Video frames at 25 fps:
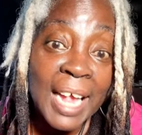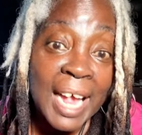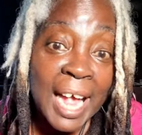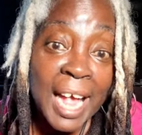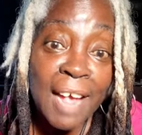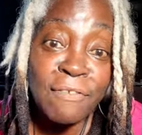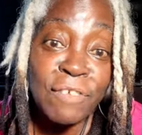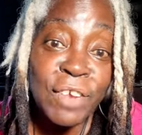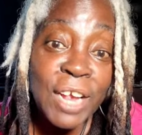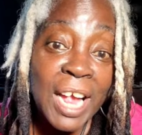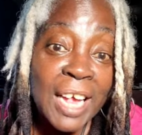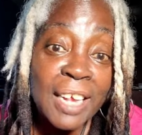
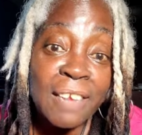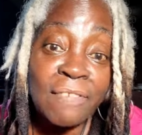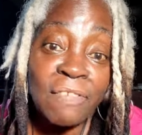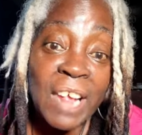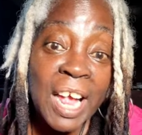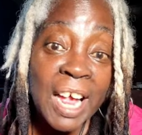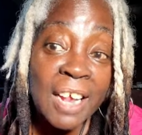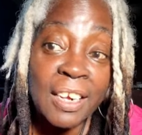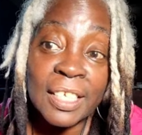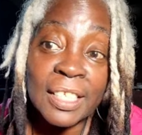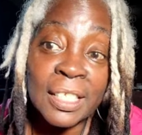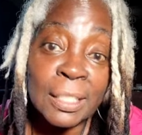Have you even
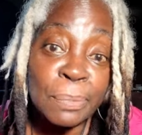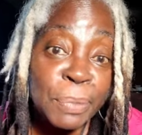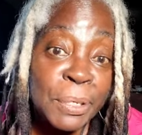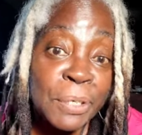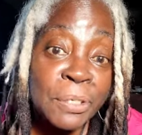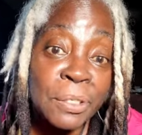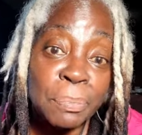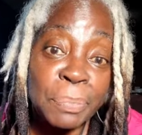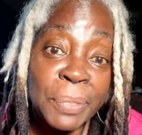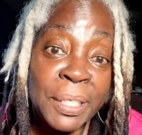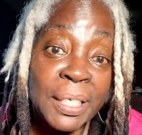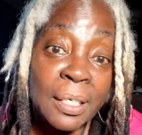had
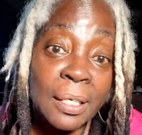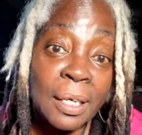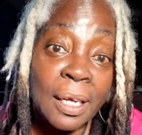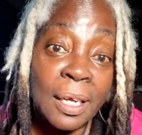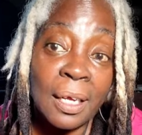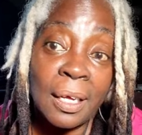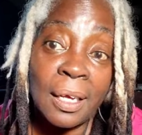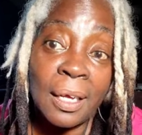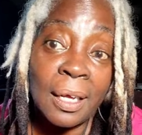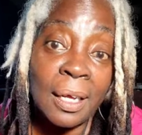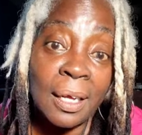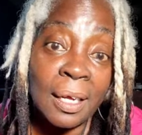experience being
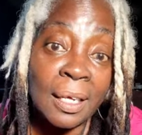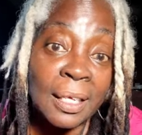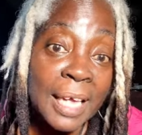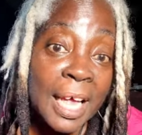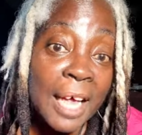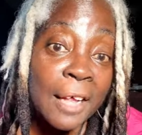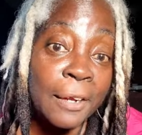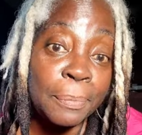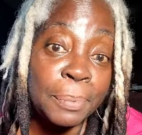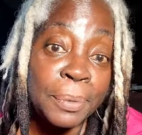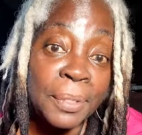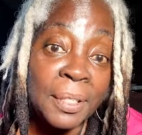a
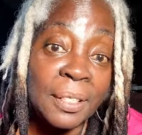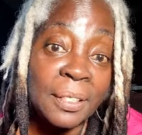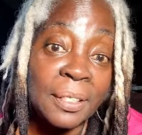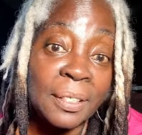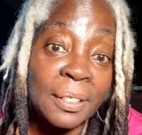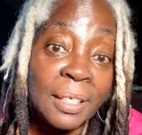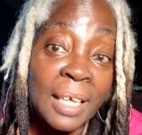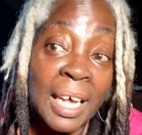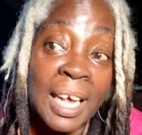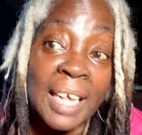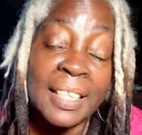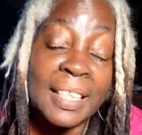caterpillar?
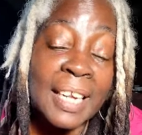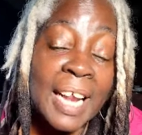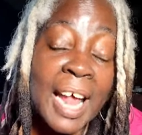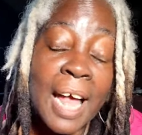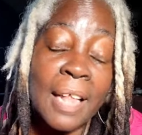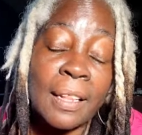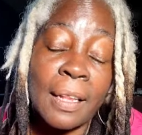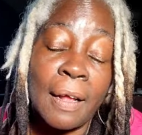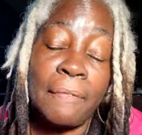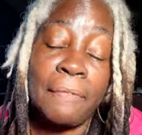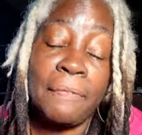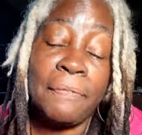Then
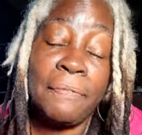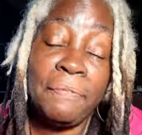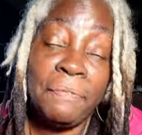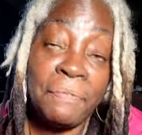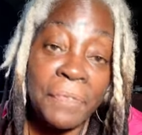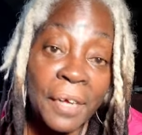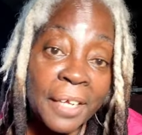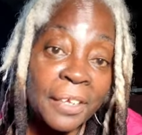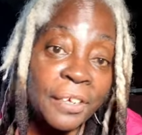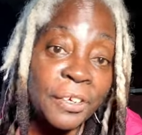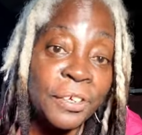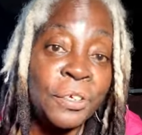how the
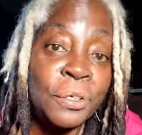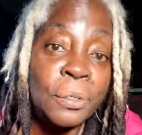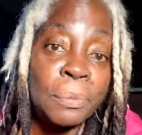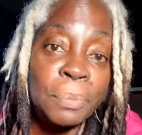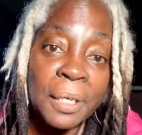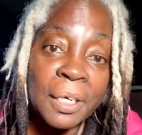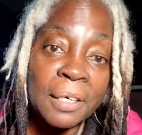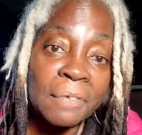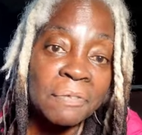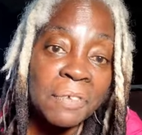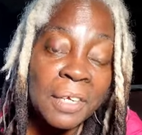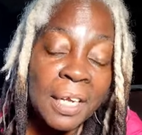fuck are you a
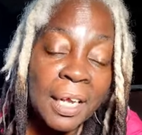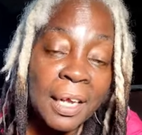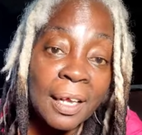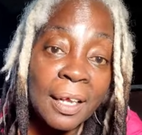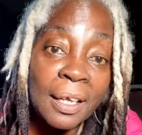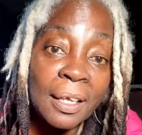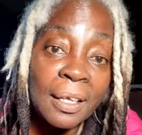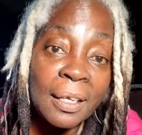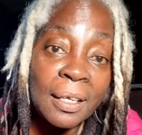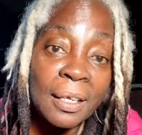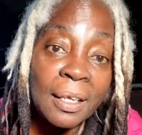butterfly?